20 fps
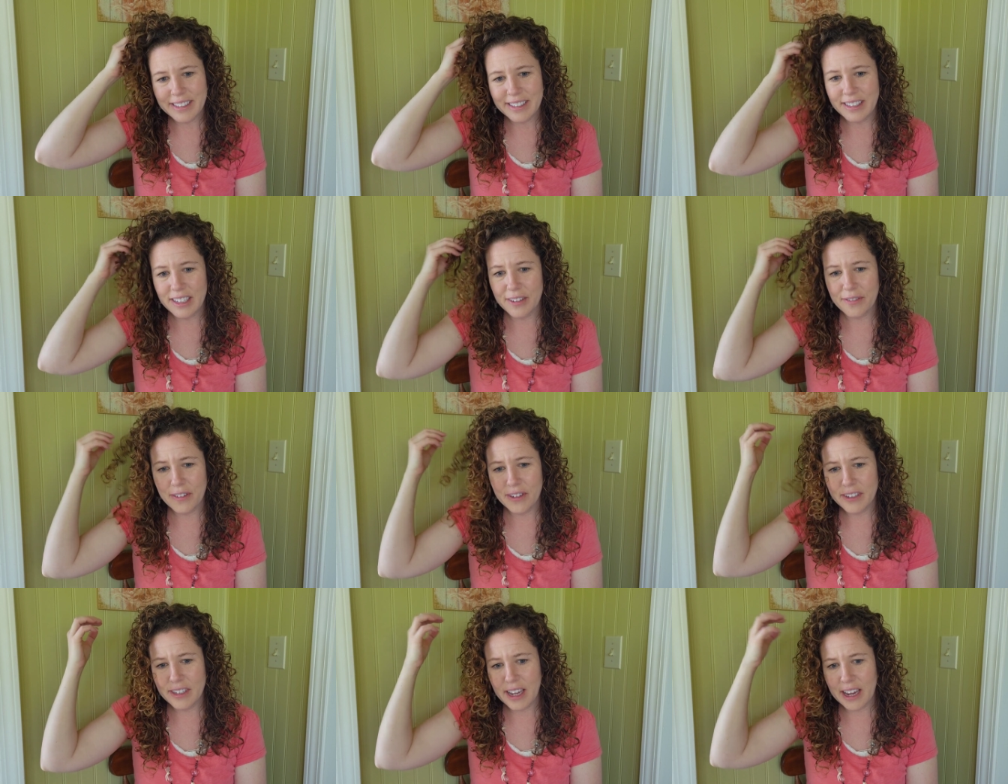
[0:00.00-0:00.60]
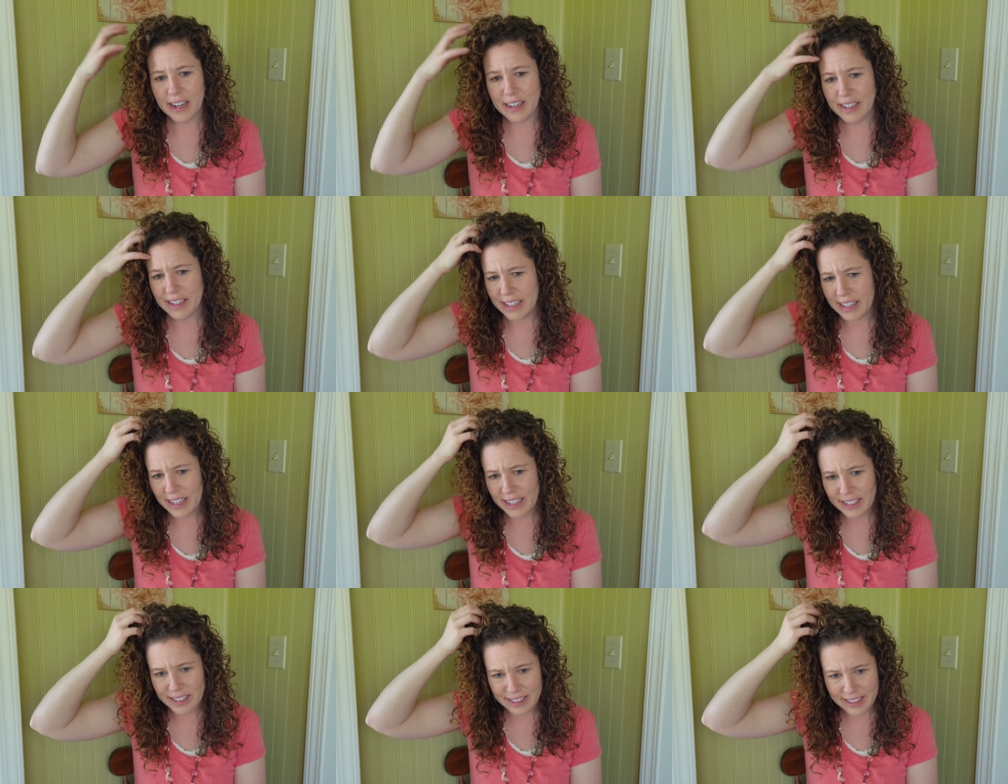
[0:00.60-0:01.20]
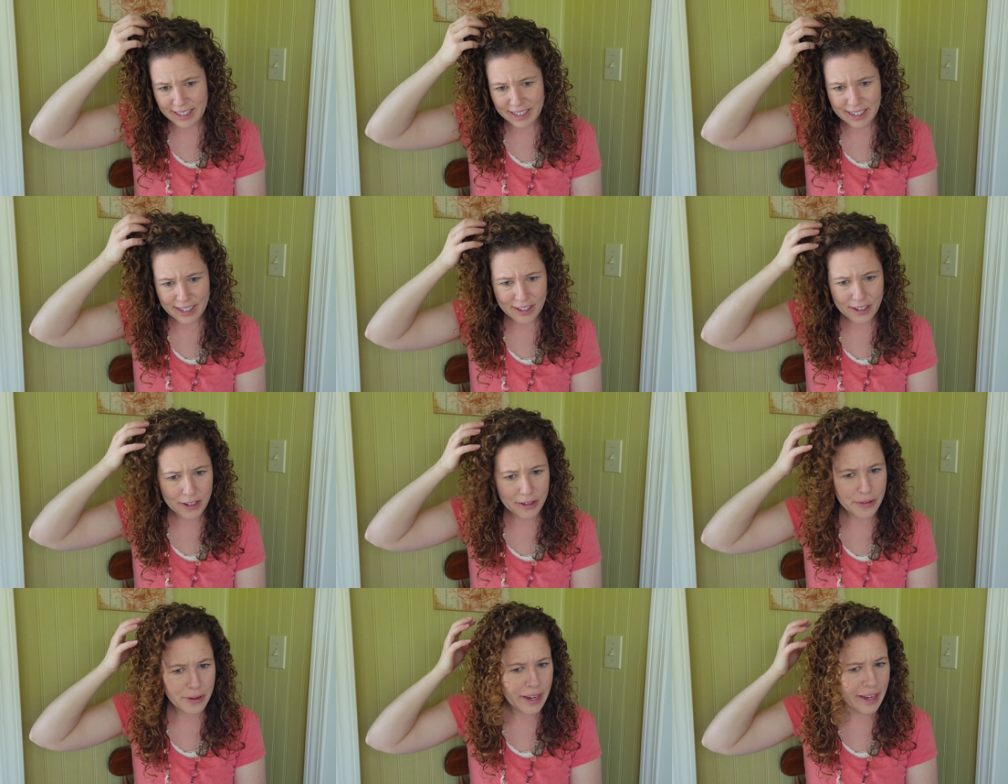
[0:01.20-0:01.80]
different technique. Did it
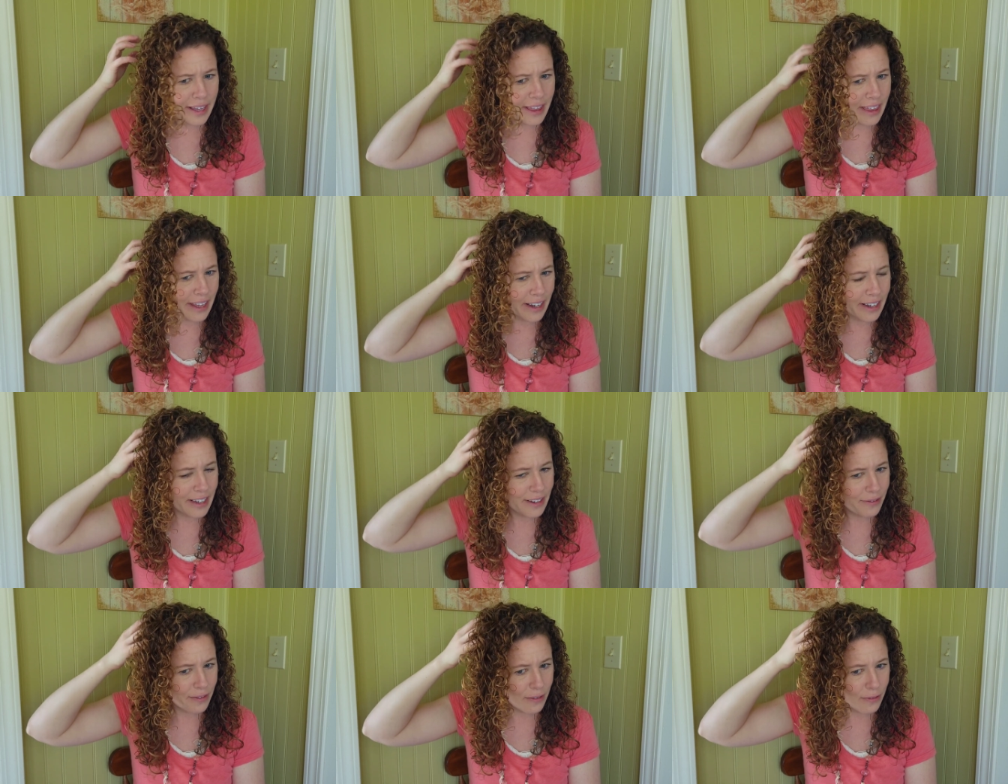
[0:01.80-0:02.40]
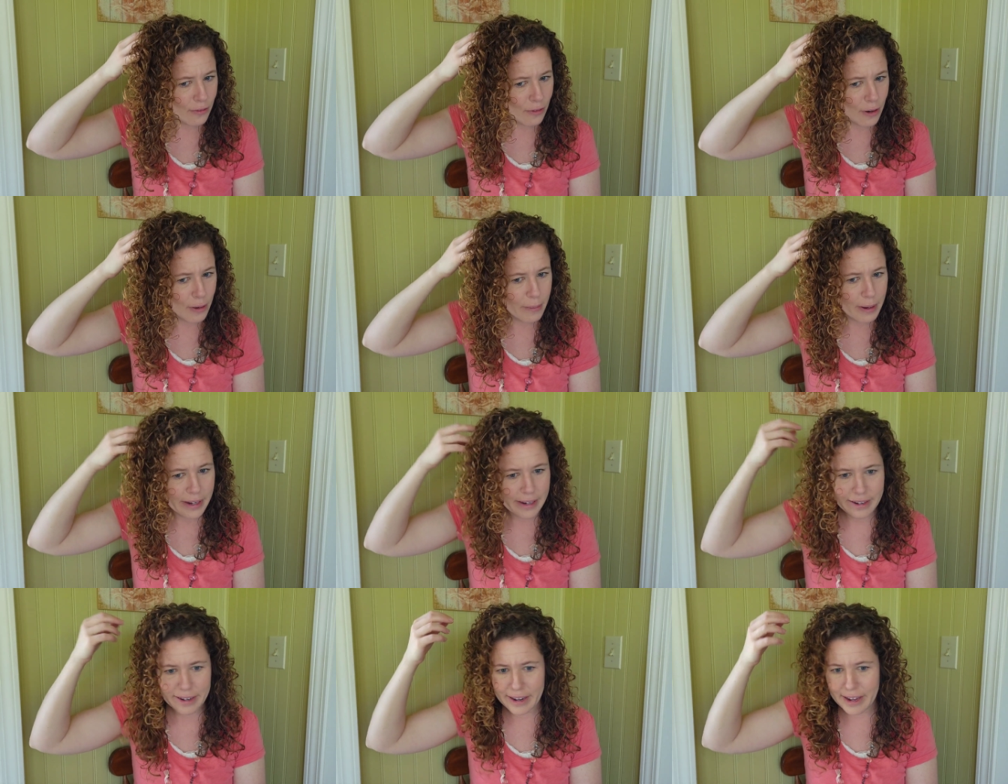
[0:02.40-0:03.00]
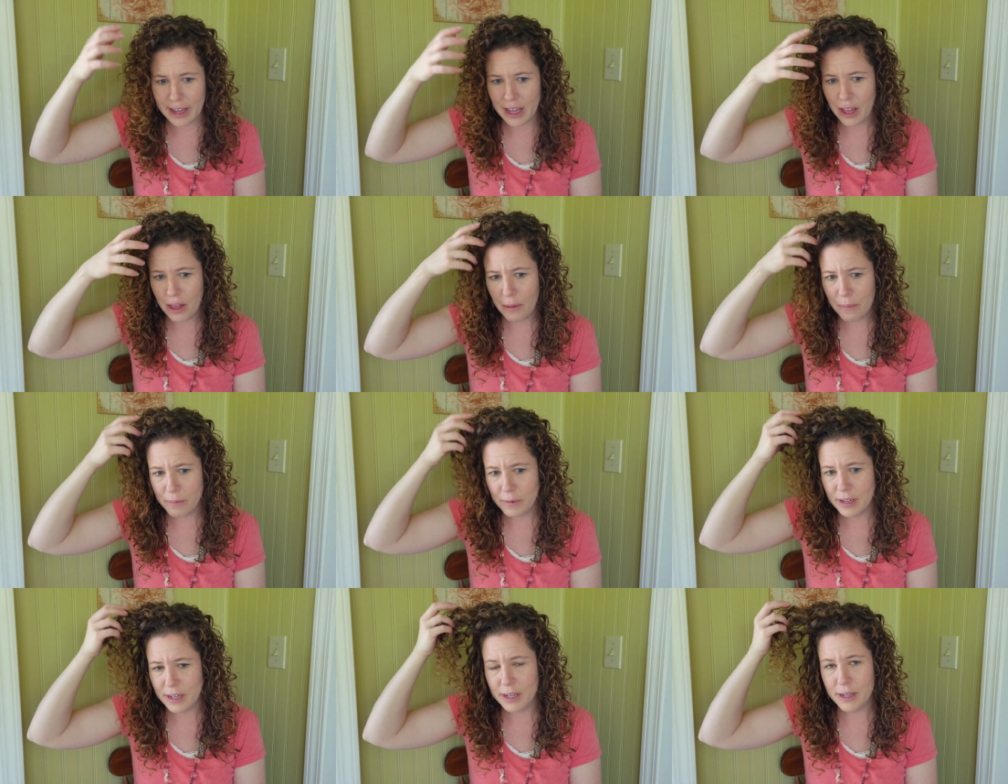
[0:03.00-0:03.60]
do anything different for me? Did it
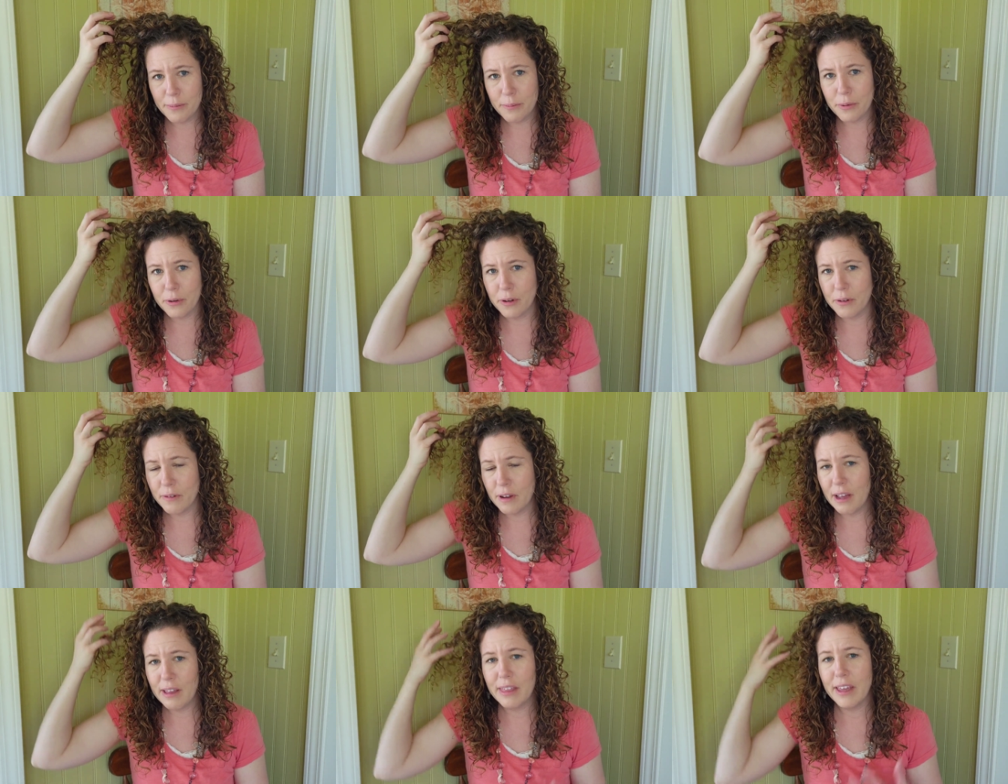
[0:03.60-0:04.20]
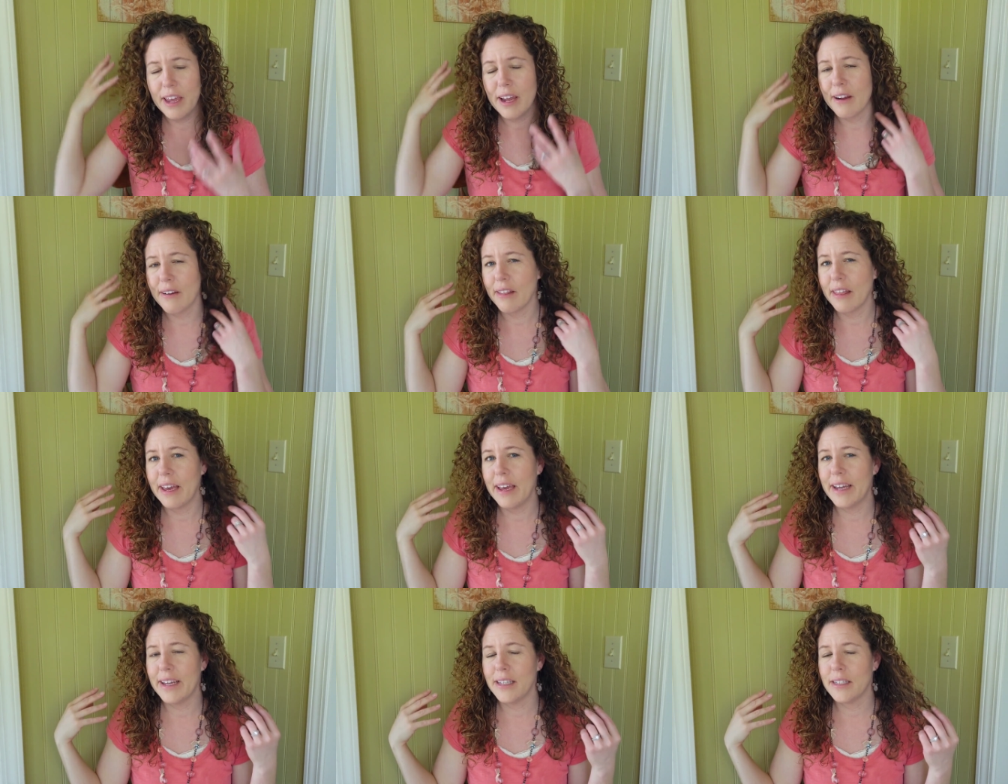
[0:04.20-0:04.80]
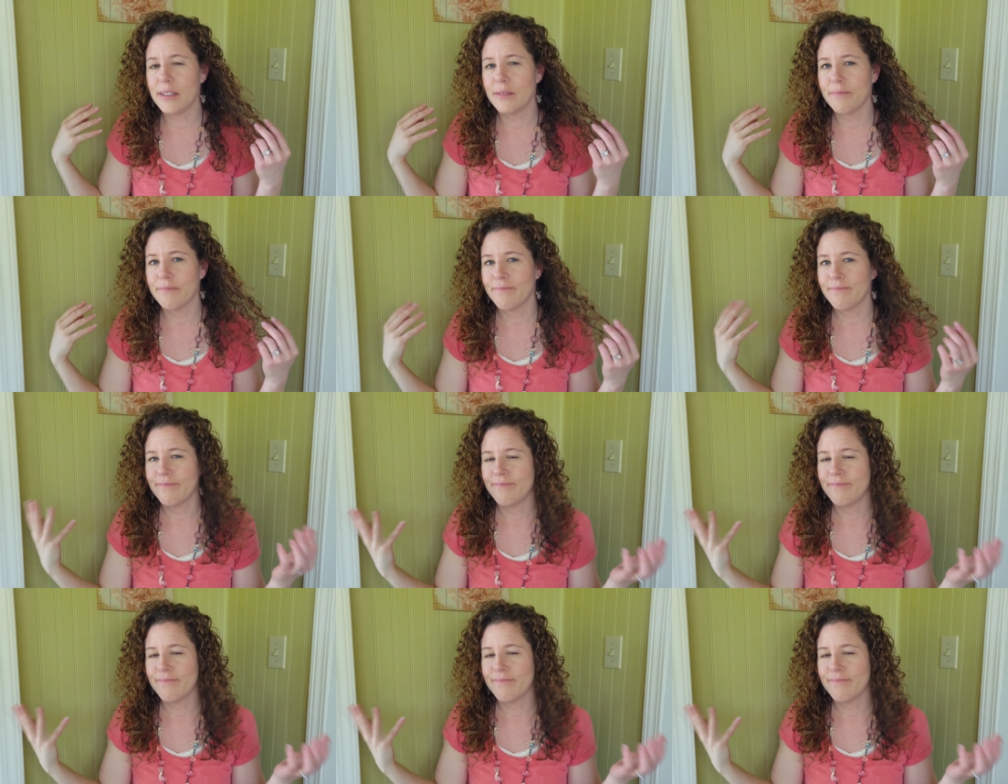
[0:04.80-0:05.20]
help? Did it improve how the hair lays?